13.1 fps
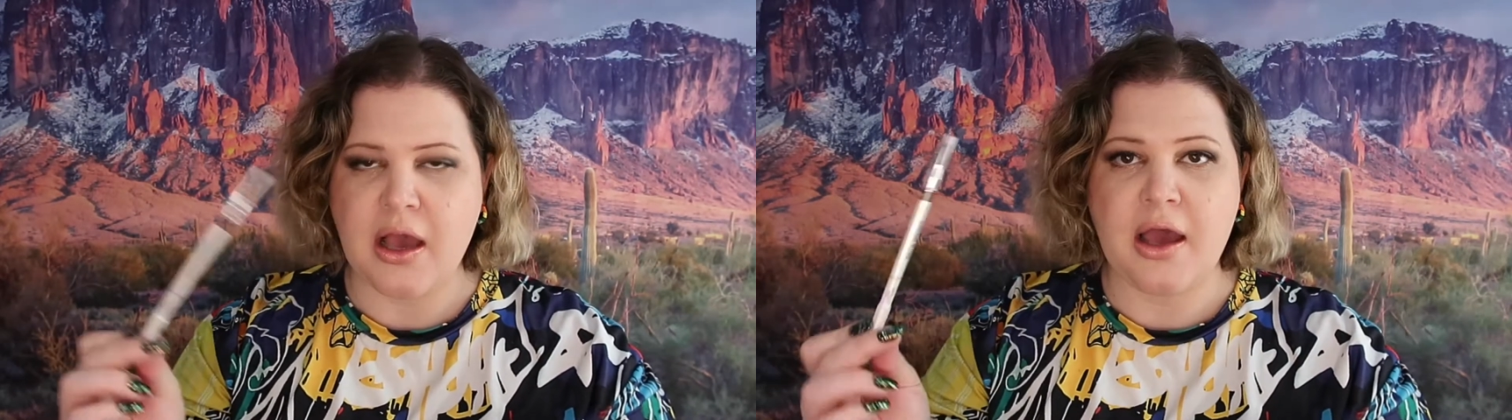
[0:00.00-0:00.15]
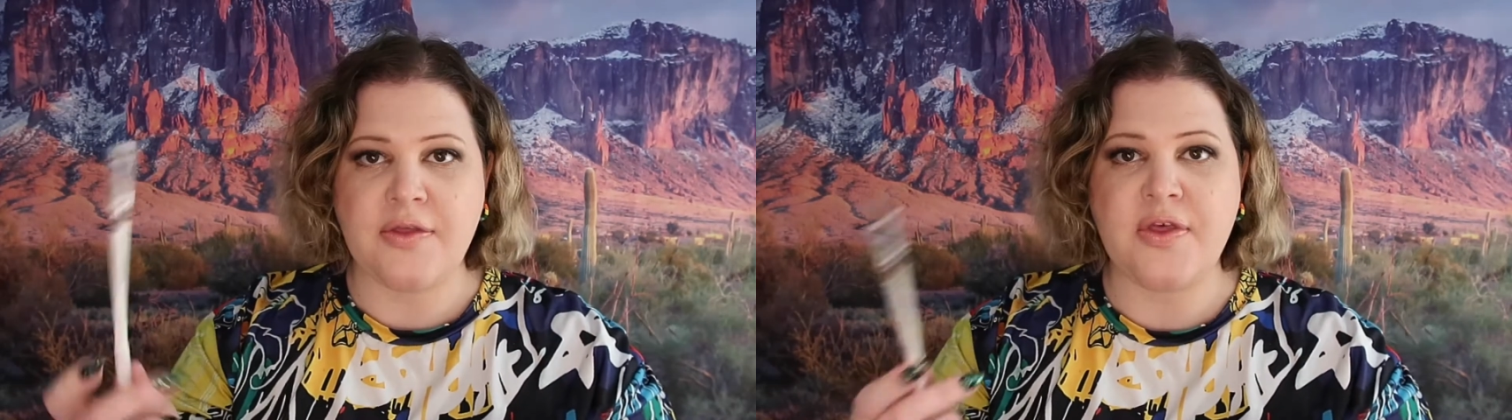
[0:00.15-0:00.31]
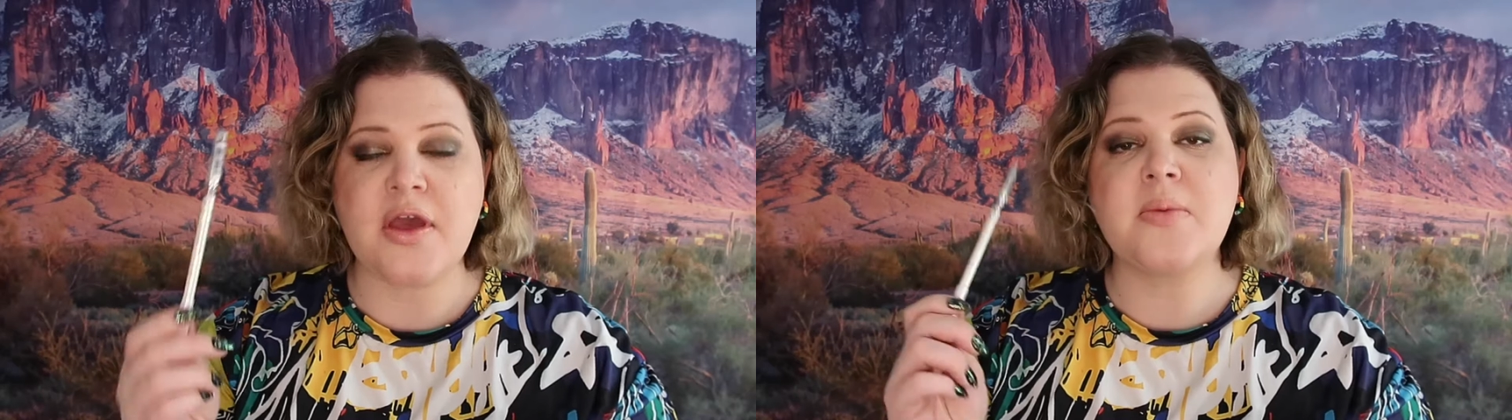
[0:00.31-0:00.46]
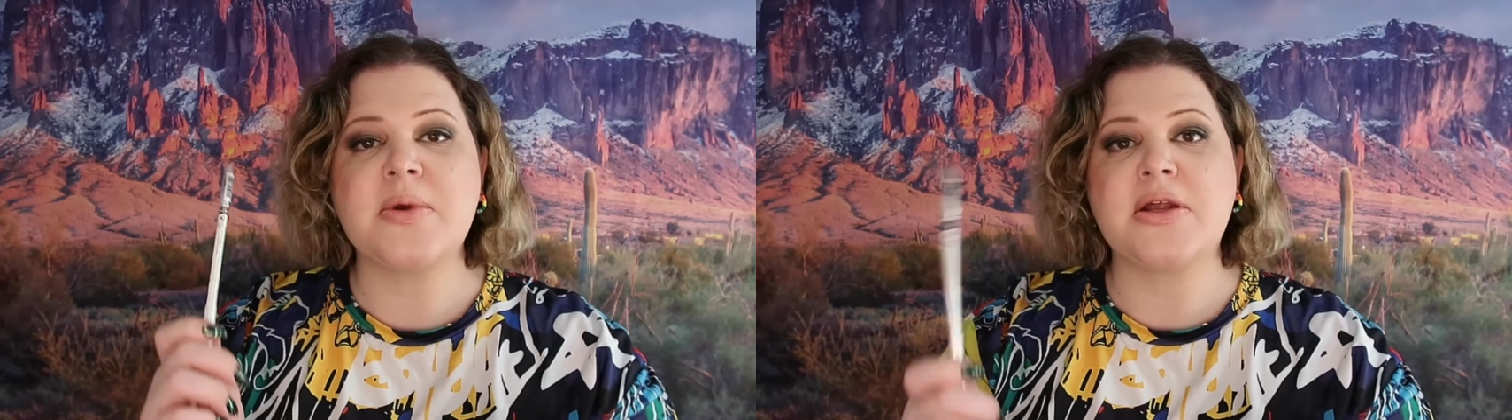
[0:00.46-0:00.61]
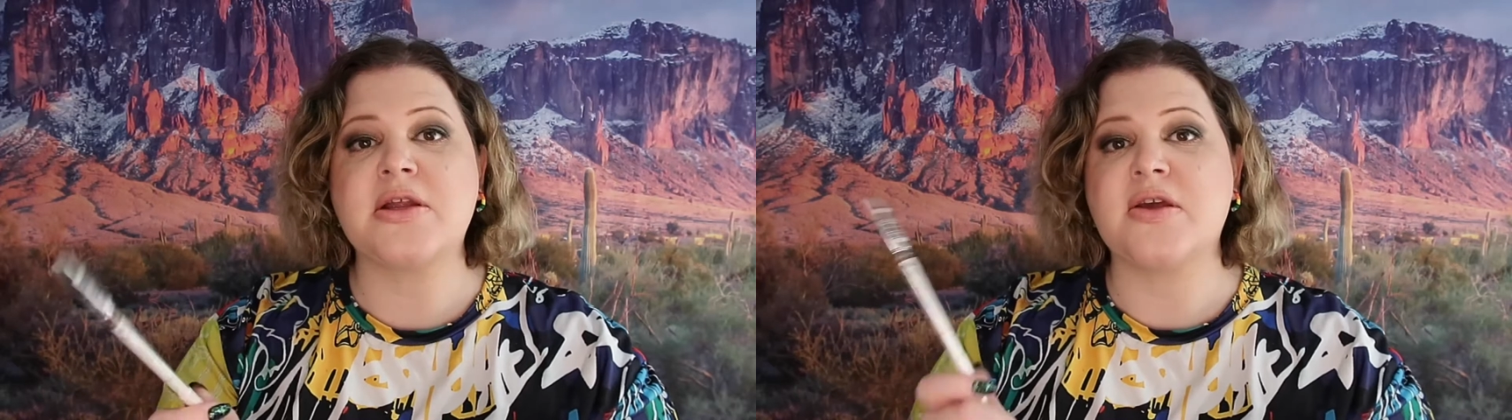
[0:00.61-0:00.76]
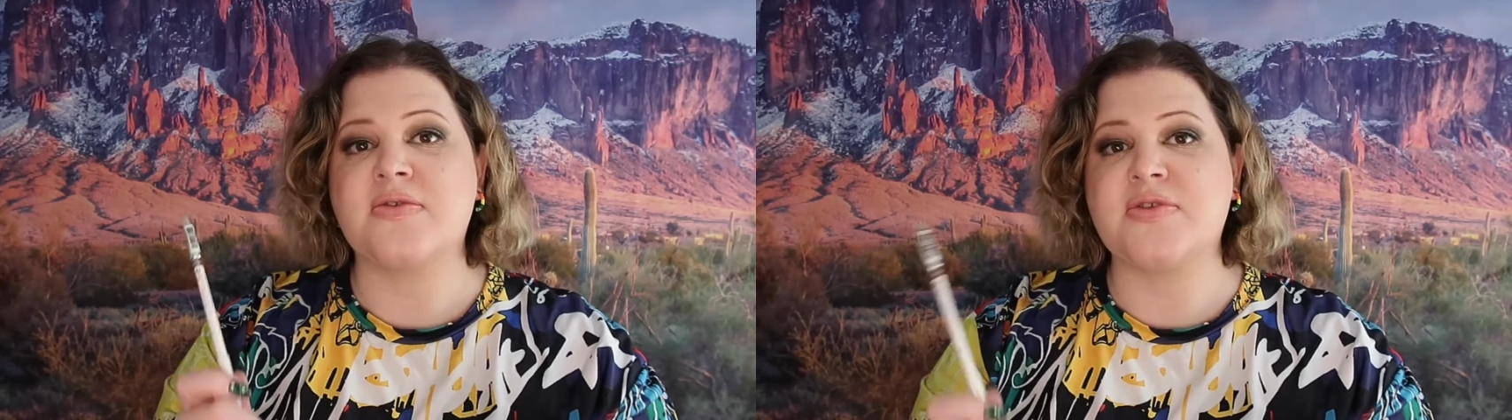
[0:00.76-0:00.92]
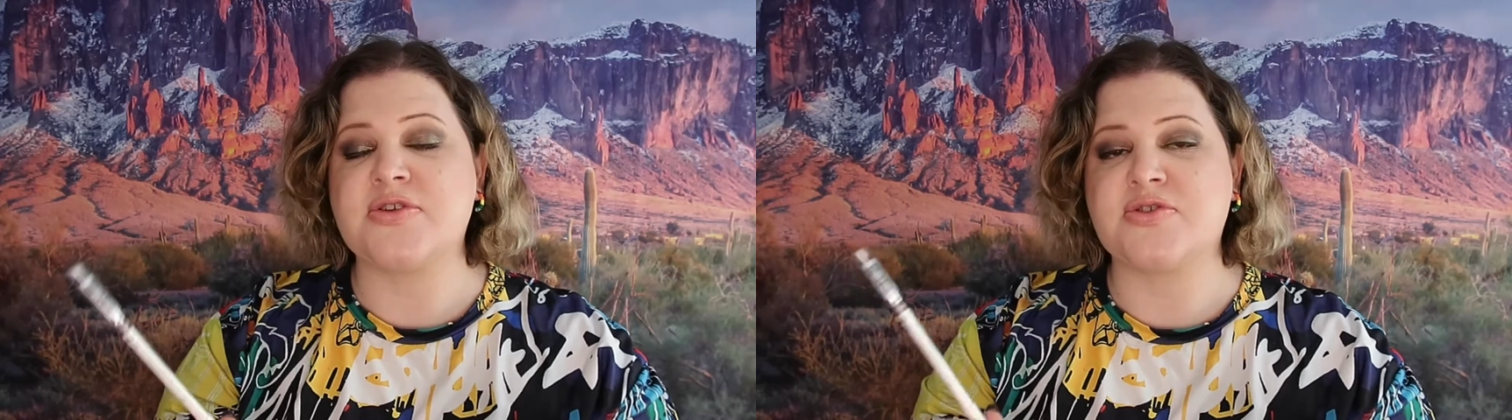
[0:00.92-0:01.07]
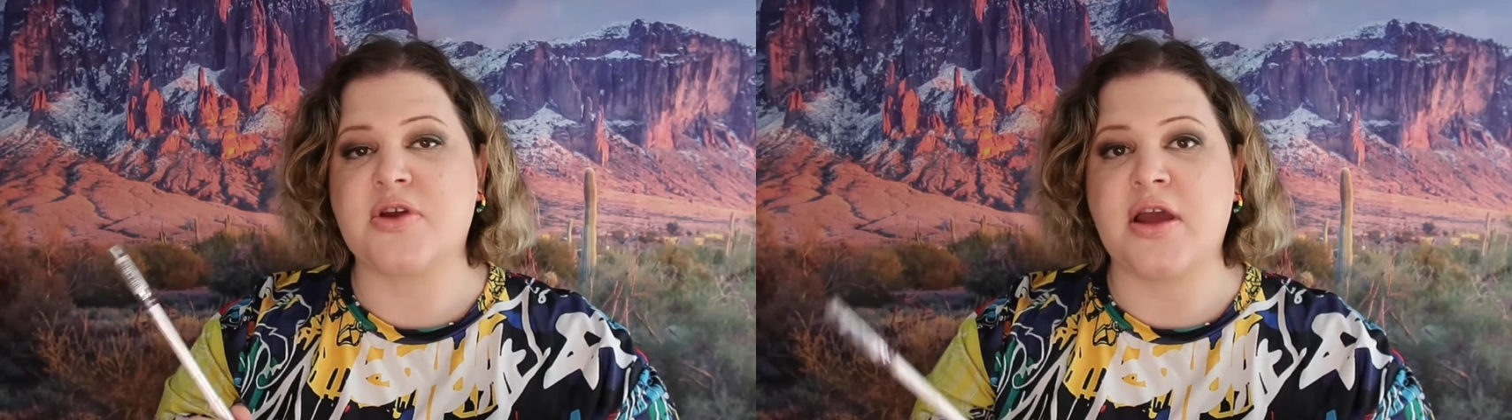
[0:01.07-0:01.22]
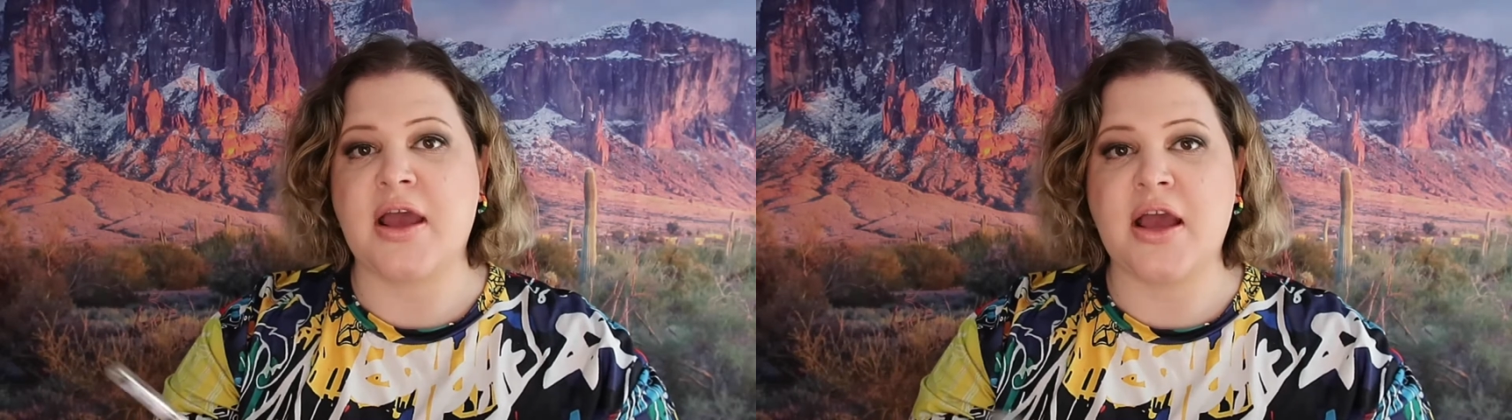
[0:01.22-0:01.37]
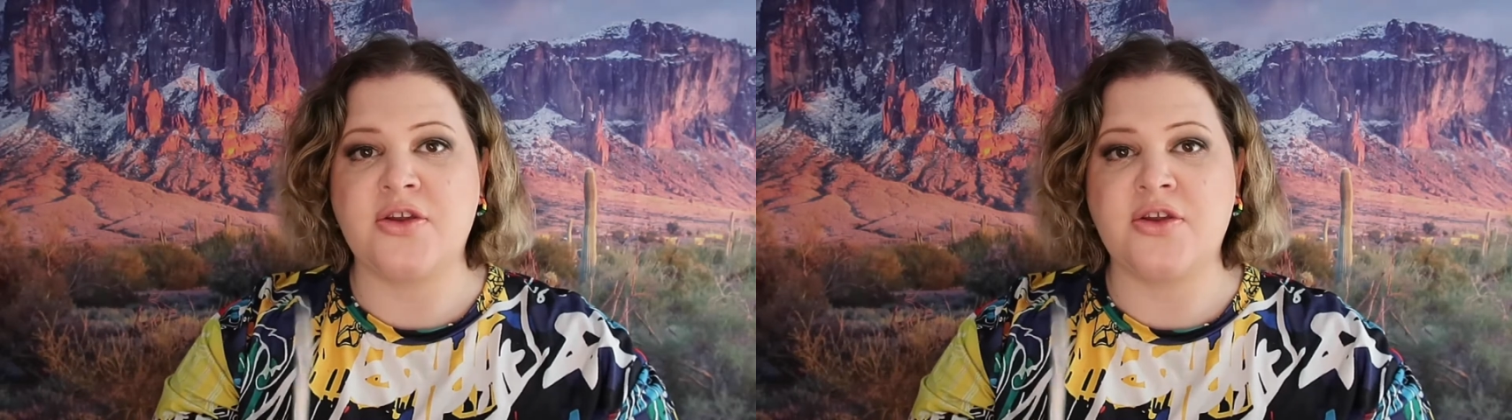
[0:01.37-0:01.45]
think I'm going to give this a try.